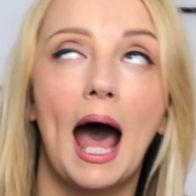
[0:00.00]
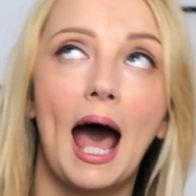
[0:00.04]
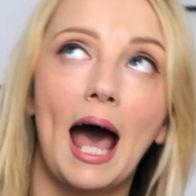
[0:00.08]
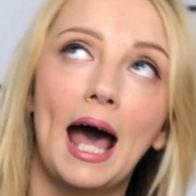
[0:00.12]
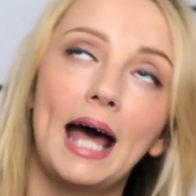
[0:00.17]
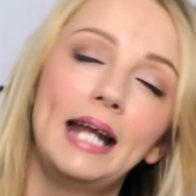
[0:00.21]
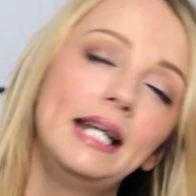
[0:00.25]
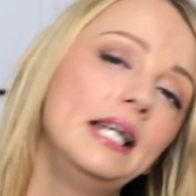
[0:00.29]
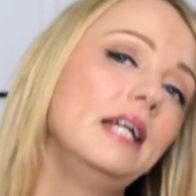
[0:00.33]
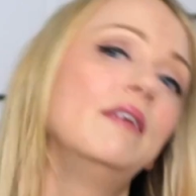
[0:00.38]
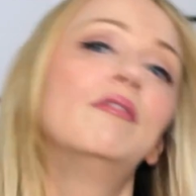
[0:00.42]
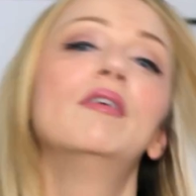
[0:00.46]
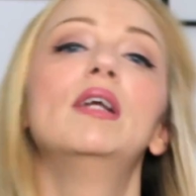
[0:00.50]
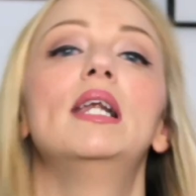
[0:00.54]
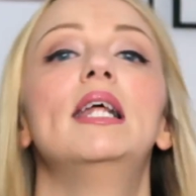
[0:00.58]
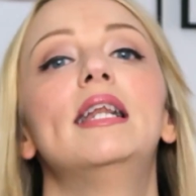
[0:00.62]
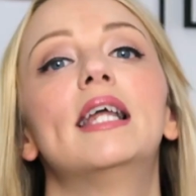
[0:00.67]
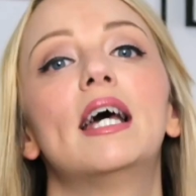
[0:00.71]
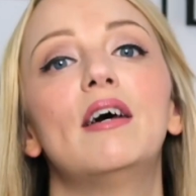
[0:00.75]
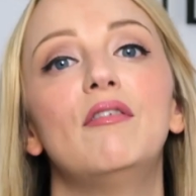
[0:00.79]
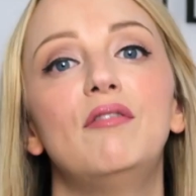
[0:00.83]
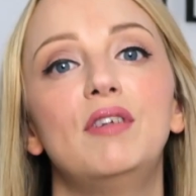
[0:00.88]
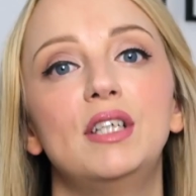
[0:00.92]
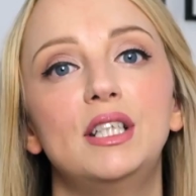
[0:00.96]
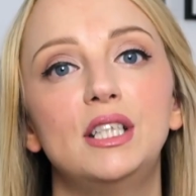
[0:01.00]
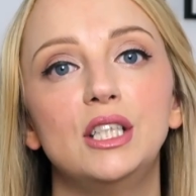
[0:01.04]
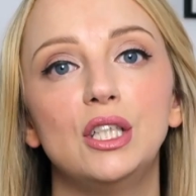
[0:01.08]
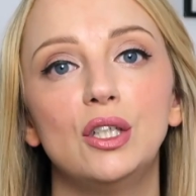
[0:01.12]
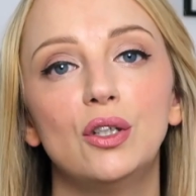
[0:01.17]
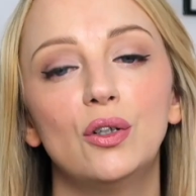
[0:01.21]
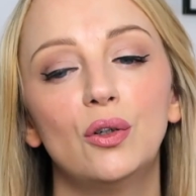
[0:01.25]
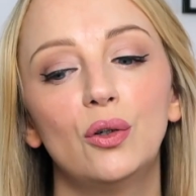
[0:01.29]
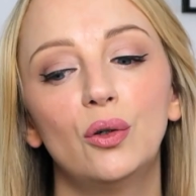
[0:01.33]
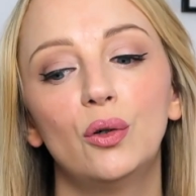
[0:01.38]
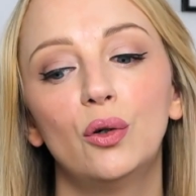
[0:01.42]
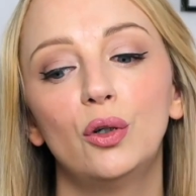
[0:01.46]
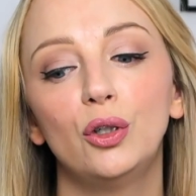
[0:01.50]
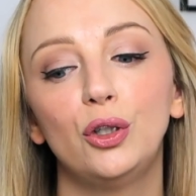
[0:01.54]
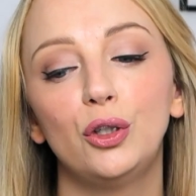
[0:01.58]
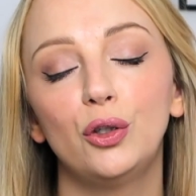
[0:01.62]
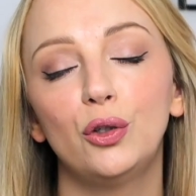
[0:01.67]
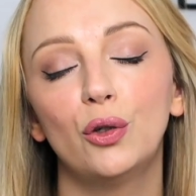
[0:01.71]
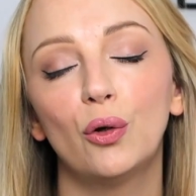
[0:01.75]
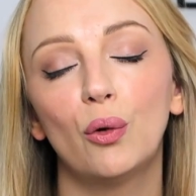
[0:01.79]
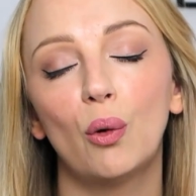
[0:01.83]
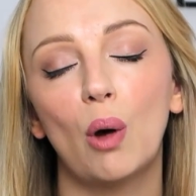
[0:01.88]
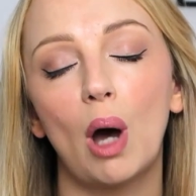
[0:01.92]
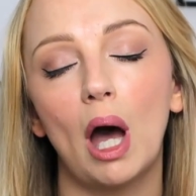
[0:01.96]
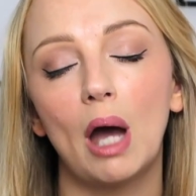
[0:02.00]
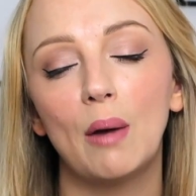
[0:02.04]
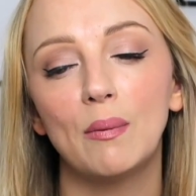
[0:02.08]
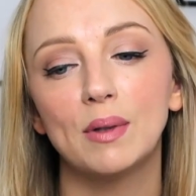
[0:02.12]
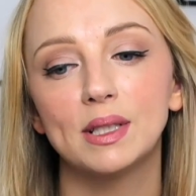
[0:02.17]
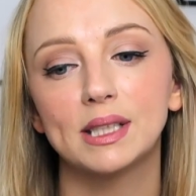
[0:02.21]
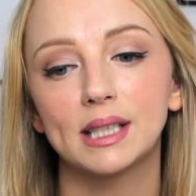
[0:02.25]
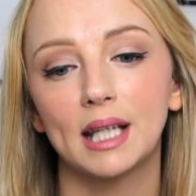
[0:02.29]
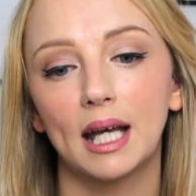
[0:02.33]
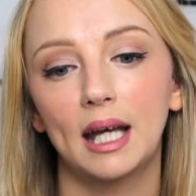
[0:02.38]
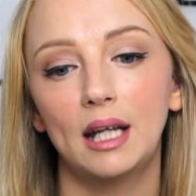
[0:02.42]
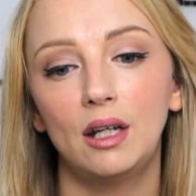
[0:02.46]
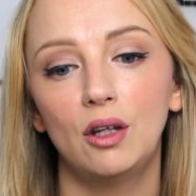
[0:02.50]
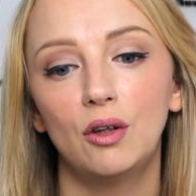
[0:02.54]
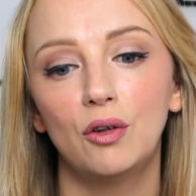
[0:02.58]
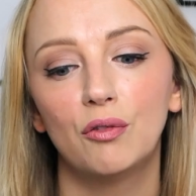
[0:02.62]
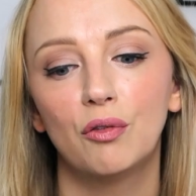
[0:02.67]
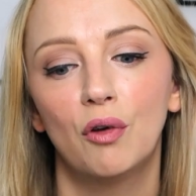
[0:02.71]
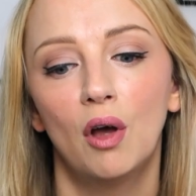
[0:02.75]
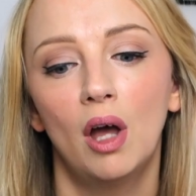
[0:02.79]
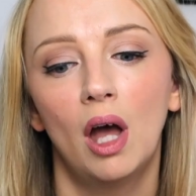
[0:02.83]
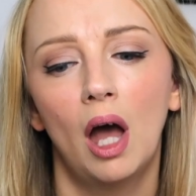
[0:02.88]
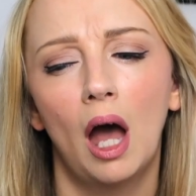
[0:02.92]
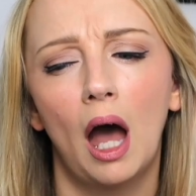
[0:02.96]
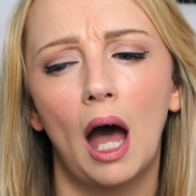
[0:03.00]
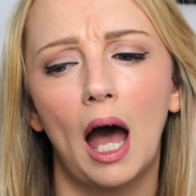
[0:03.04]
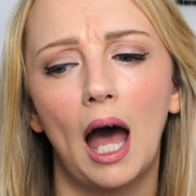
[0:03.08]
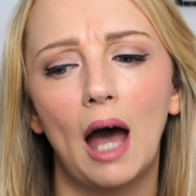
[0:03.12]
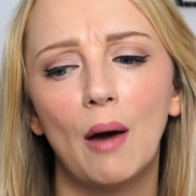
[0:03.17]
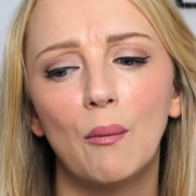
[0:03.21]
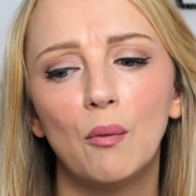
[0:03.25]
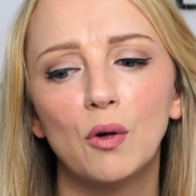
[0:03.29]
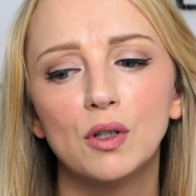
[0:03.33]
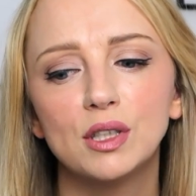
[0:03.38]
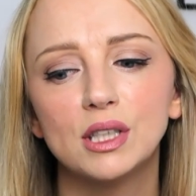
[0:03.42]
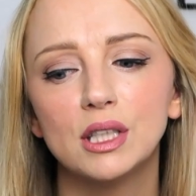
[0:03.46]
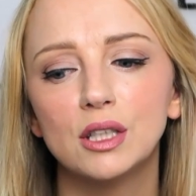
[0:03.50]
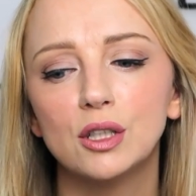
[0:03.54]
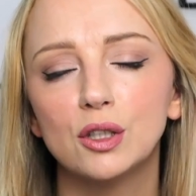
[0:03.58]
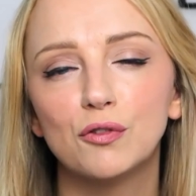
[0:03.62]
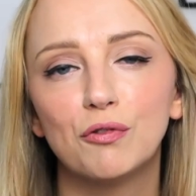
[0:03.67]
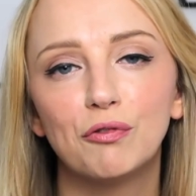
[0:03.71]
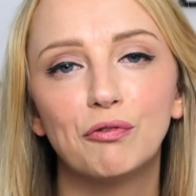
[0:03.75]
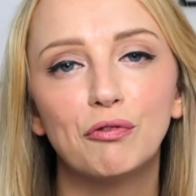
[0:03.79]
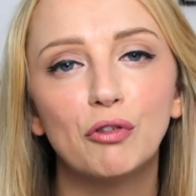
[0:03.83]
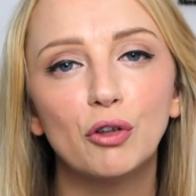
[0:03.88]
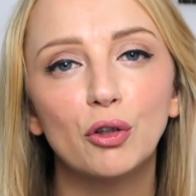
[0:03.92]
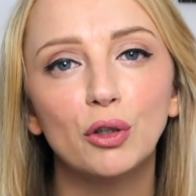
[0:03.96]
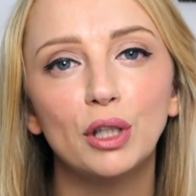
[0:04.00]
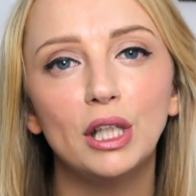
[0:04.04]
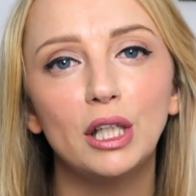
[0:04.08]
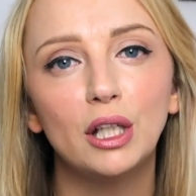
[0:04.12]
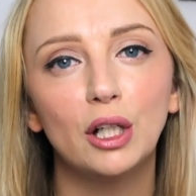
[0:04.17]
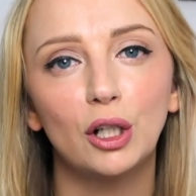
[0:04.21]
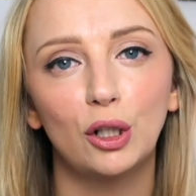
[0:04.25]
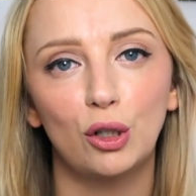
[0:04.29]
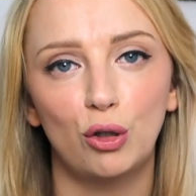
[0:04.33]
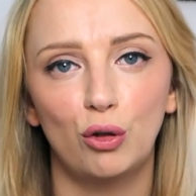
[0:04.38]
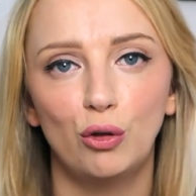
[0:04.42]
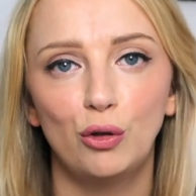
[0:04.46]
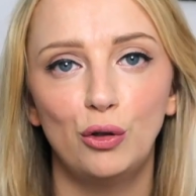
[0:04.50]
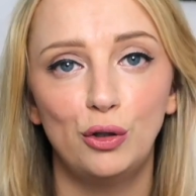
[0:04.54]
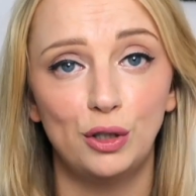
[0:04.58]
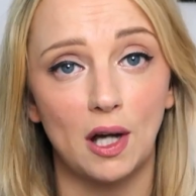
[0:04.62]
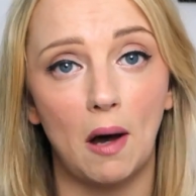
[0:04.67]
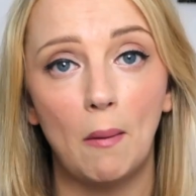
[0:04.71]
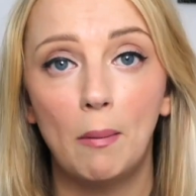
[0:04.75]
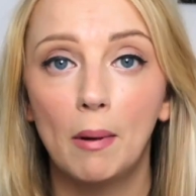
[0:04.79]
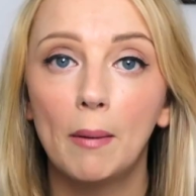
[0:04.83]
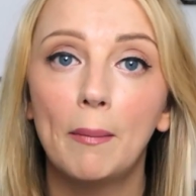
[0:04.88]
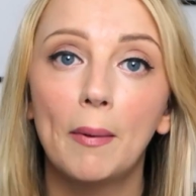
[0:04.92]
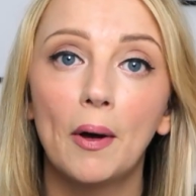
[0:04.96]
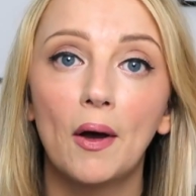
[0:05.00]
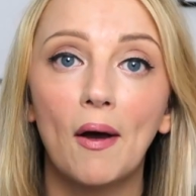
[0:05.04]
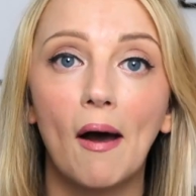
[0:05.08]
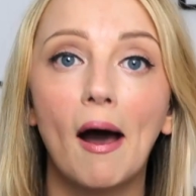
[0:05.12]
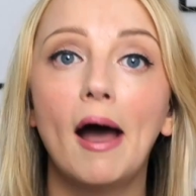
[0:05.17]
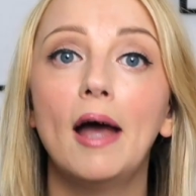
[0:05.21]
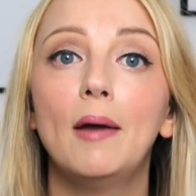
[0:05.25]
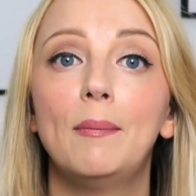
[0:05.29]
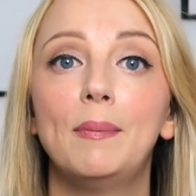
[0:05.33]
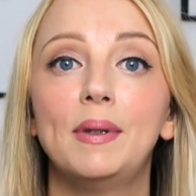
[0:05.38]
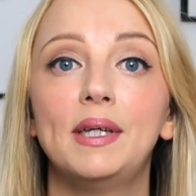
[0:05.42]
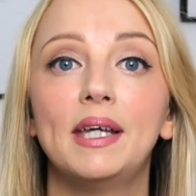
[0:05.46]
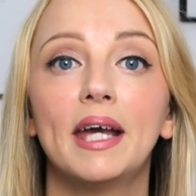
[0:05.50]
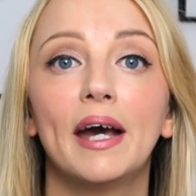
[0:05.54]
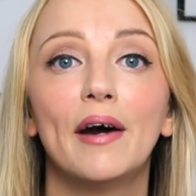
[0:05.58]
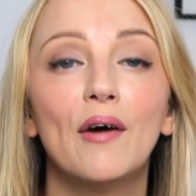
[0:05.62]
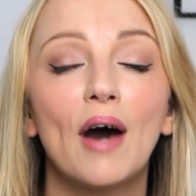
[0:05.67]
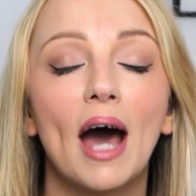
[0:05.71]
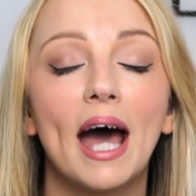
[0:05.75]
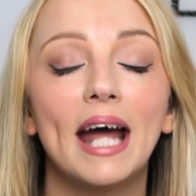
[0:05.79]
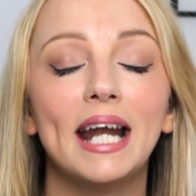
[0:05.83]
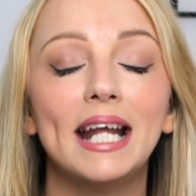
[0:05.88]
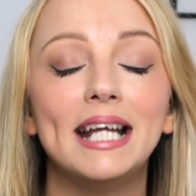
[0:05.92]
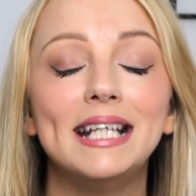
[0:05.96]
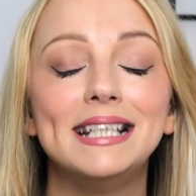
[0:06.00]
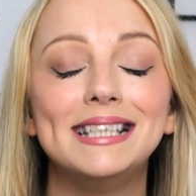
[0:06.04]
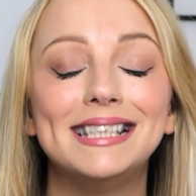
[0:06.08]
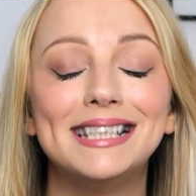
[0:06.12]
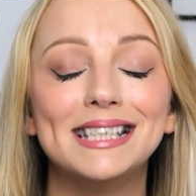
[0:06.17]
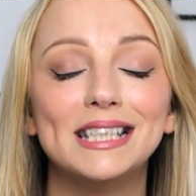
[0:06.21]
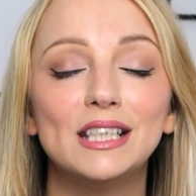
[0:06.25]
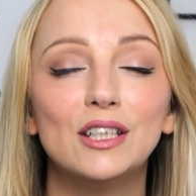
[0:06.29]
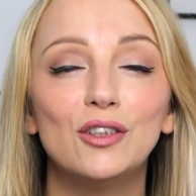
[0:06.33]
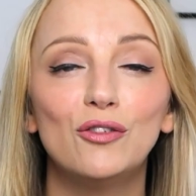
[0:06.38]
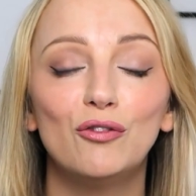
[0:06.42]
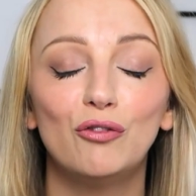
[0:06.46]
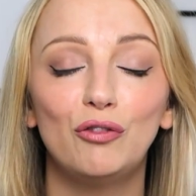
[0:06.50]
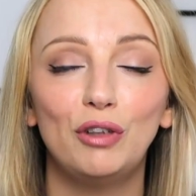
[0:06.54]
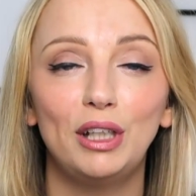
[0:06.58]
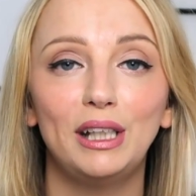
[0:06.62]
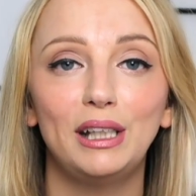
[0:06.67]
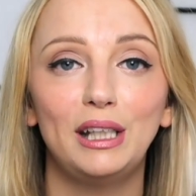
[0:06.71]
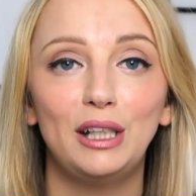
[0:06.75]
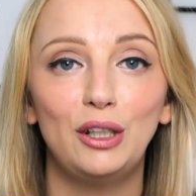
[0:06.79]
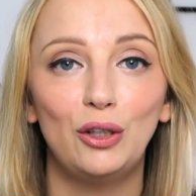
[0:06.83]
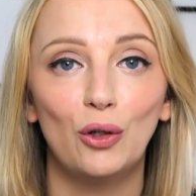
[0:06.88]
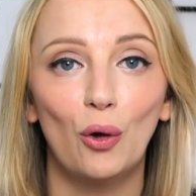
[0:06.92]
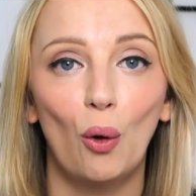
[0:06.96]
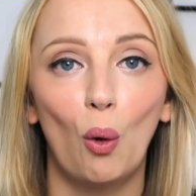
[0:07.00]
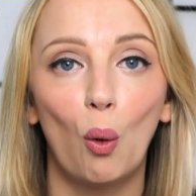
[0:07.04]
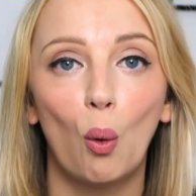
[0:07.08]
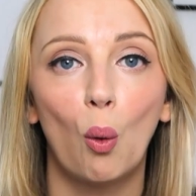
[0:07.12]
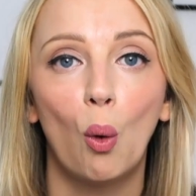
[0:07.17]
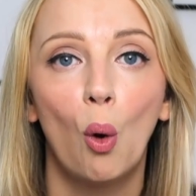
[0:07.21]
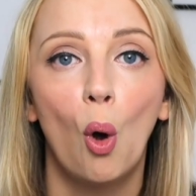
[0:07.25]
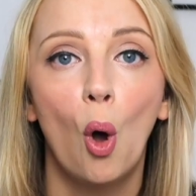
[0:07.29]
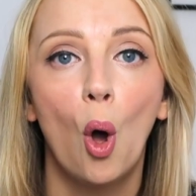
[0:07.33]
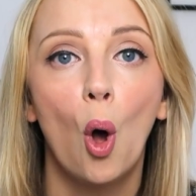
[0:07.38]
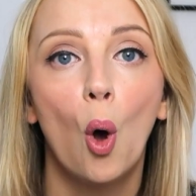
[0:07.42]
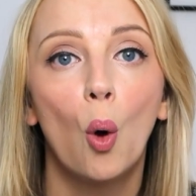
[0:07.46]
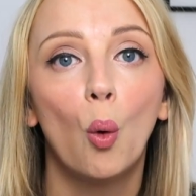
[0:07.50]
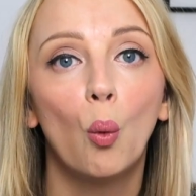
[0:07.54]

And even in that video, you know, I wasn't fully clued up about IPL, and I didn't really know